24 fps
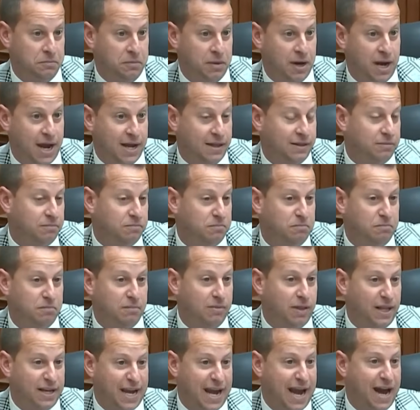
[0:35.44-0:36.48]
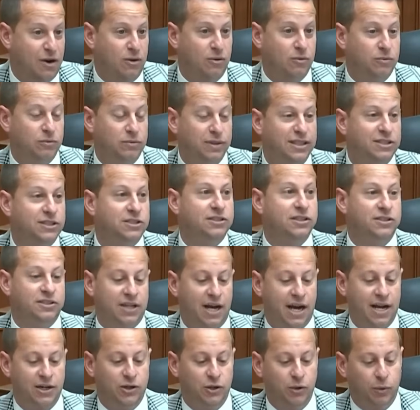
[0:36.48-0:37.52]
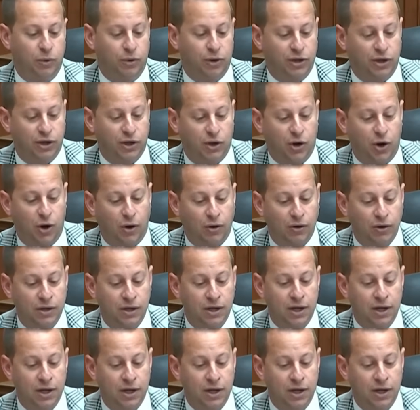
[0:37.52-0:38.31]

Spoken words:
And like how, let's decide who we're gonna call.